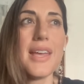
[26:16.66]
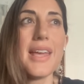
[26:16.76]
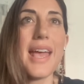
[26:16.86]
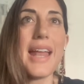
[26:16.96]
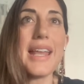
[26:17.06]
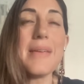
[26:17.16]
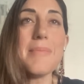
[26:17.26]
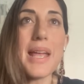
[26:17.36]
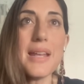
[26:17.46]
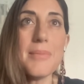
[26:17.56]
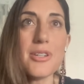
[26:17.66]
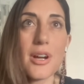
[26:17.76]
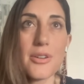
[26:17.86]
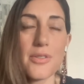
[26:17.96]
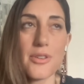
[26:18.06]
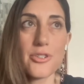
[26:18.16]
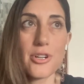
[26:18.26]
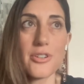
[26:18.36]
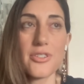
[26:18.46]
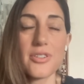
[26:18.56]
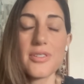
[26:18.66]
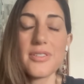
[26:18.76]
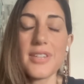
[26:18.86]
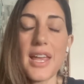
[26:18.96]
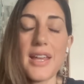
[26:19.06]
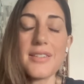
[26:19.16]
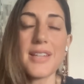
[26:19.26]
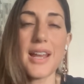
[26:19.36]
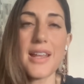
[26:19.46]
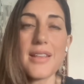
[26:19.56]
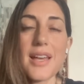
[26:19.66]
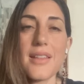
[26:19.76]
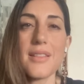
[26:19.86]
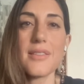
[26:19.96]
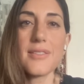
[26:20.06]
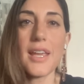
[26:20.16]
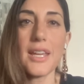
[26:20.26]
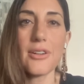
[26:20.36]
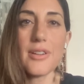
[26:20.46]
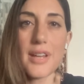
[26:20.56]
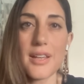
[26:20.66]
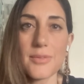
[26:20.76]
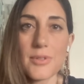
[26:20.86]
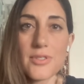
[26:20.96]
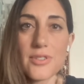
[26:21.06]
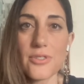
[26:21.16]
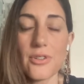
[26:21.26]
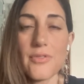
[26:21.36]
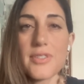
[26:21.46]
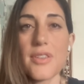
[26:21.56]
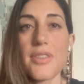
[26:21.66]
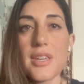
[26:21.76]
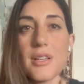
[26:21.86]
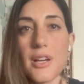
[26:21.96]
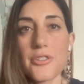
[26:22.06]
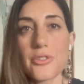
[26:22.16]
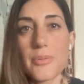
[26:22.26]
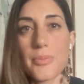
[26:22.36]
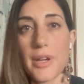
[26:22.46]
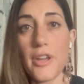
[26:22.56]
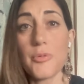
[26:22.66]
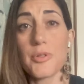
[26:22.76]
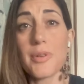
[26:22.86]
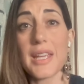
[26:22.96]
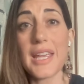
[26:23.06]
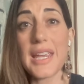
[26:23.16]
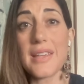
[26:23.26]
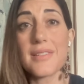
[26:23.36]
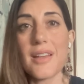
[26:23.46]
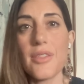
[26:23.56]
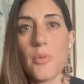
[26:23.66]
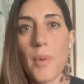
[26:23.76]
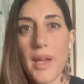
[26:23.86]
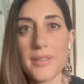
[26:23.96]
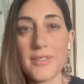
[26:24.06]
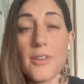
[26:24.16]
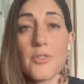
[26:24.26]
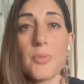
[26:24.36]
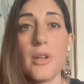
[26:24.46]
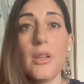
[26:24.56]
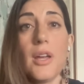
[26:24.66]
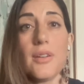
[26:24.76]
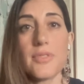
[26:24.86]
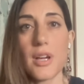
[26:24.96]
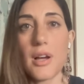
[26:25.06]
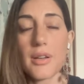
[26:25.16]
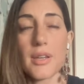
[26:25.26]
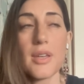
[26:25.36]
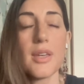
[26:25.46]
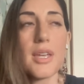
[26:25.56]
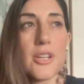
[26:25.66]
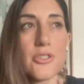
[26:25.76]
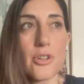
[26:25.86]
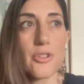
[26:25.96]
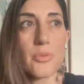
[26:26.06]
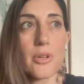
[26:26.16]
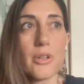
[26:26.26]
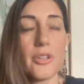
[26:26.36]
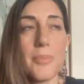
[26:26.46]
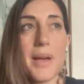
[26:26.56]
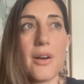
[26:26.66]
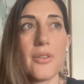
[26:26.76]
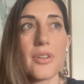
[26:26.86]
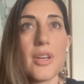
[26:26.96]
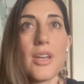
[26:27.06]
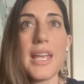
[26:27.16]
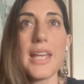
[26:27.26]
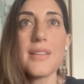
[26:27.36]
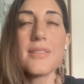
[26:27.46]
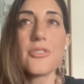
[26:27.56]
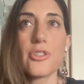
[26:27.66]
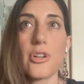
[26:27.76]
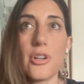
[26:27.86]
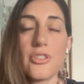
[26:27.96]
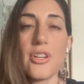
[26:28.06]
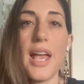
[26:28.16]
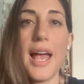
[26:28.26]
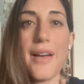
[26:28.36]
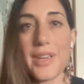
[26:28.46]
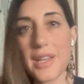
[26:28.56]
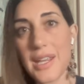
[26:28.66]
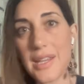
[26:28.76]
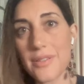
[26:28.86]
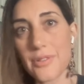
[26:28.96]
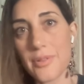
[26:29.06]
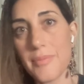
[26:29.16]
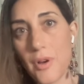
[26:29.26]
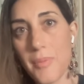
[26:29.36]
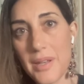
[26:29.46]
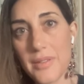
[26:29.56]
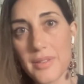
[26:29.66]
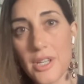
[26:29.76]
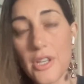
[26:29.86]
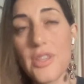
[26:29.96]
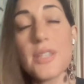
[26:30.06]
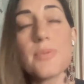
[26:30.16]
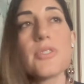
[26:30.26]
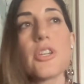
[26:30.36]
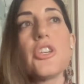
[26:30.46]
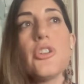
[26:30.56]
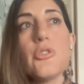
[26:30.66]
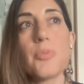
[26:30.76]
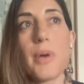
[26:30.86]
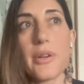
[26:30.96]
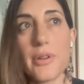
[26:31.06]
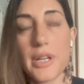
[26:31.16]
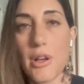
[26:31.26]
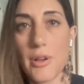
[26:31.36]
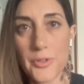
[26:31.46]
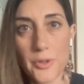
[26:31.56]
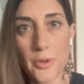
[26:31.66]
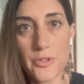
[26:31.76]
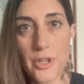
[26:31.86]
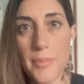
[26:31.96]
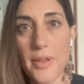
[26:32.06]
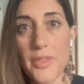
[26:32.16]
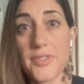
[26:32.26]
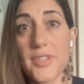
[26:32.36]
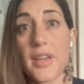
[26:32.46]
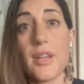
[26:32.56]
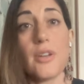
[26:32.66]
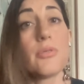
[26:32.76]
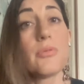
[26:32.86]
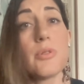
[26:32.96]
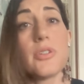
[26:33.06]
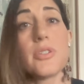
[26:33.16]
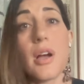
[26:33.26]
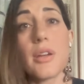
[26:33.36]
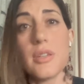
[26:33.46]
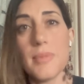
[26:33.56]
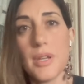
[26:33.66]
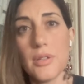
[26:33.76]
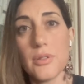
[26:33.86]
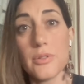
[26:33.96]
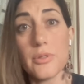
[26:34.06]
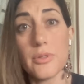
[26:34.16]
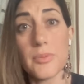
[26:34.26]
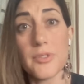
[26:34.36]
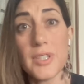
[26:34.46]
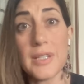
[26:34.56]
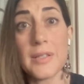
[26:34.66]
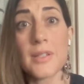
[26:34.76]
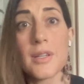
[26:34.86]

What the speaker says: And he made him a doctor of the church, stating that St. Irenaeus was to serve as a theological bridge between the East and the West. And there's been a lot of talk in church world about, is the church having an Eastern moment? This was a huge priority also of John Paul II, who wrote a document, Ut Unum Sint,